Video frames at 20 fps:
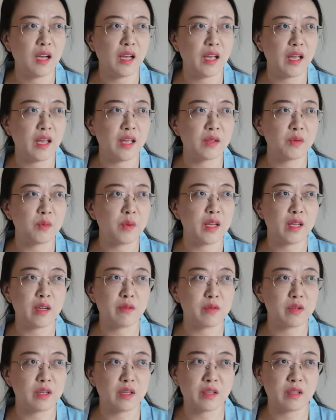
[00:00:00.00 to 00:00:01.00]
And
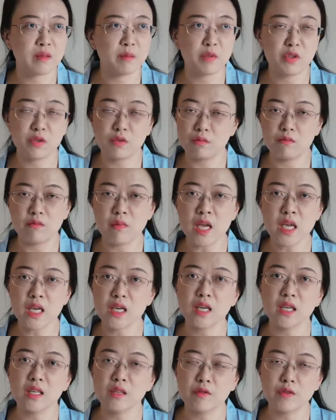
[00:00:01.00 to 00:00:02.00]
whatever they're gonna
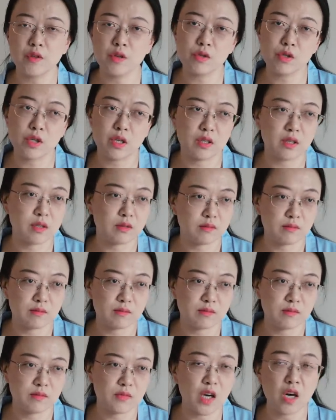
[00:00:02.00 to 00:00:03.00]
make in the future,
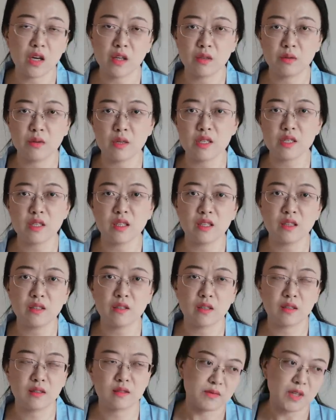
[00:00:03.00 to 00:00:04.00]
not gonna watch it
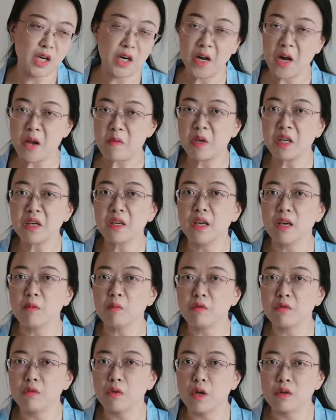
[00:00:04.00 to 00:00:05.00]
either. R I P Game
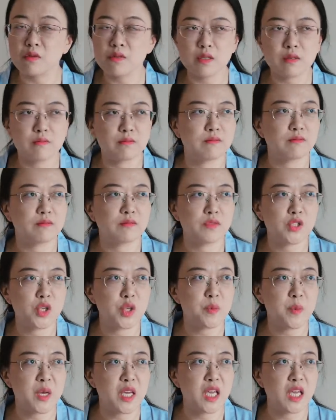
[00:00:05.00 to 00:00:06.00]
of Thrones.
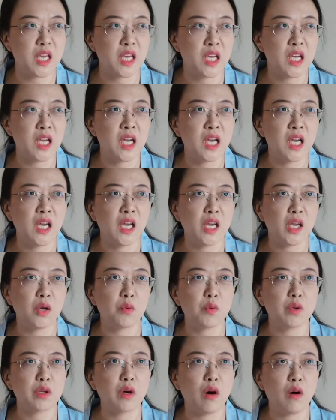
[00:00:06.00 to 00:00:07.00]
To me, it
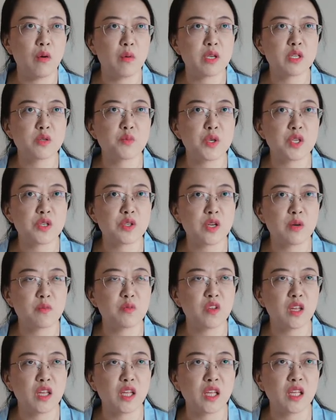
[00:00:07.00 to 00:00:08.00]
would always be
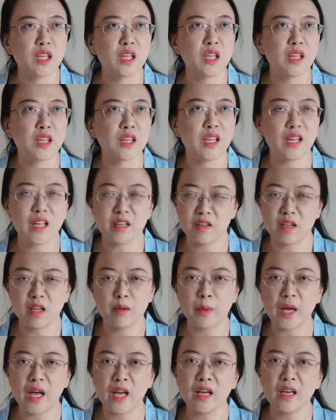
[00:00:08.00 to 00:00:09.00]
something that I
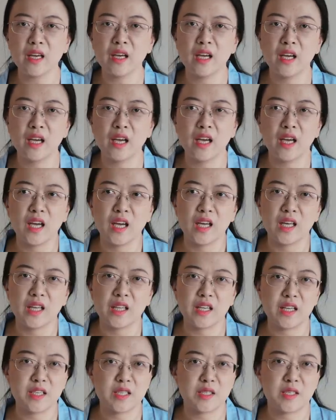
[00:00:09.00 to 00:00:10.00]
think back
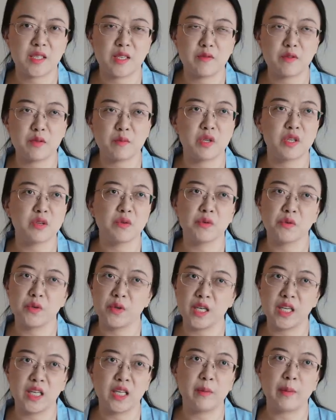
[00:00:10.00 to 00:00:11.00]
that just gives me a
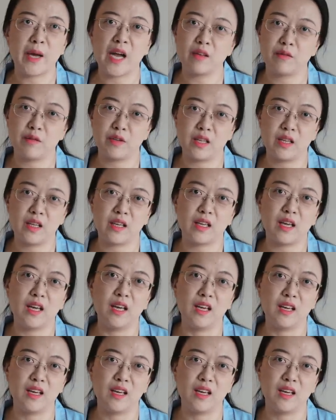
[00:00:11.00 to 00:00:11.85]
really bad feeling.